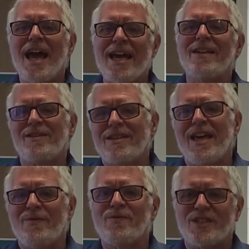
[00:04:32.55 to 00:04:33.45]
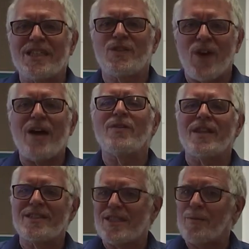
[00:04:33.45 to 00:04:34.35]
And they've since found
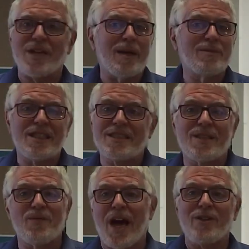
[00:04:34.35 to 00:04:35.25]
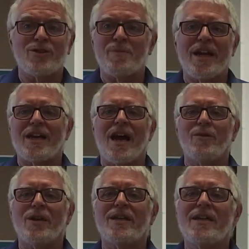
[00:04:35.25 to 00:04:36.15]
that sometimes it's the father's
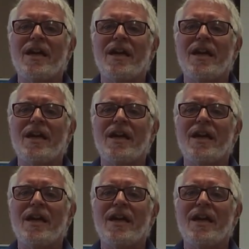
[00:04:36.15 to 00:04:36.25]
mitochondria.